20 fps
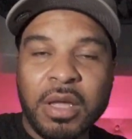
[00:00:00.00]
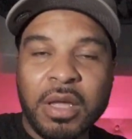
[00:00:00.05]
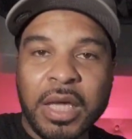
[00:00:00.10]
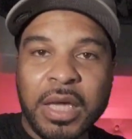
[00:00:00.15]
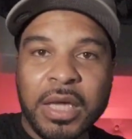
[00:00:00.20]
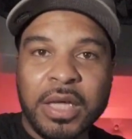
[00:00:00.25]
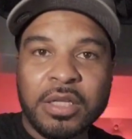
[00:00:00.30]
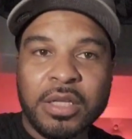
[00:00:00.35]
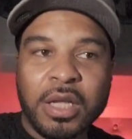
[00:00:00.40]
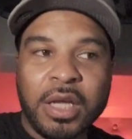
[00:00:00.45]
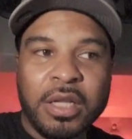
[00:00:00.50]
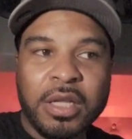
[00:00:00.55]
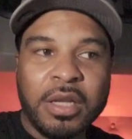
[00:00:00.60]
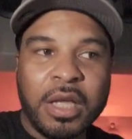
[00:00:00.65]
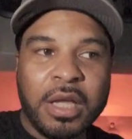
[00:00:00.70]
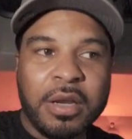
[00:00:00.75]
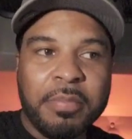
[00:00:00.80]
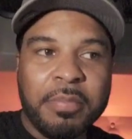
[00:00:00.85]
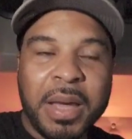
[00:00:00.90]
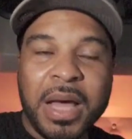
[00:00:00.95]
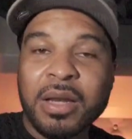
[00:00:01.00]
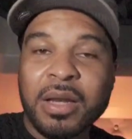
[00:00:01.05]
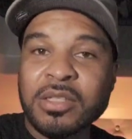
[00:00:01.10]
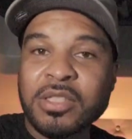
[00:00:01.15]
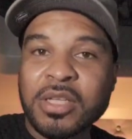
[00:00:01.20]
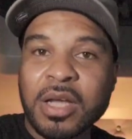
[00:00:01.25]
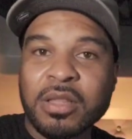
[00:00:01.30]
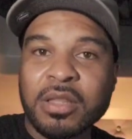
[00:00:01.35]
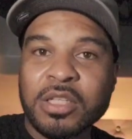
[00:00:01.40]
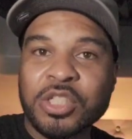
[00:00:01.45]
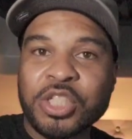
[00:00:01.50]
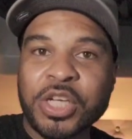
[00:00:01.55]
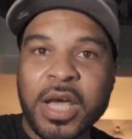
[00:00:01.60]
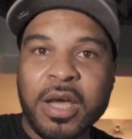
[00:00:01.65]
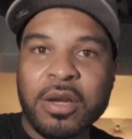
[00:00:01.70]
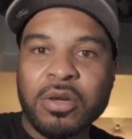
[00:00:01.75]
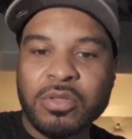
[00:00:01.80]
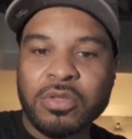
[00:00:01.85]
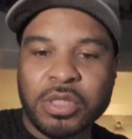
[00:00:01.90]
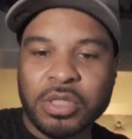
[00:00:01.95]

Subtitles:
and balance out the channels.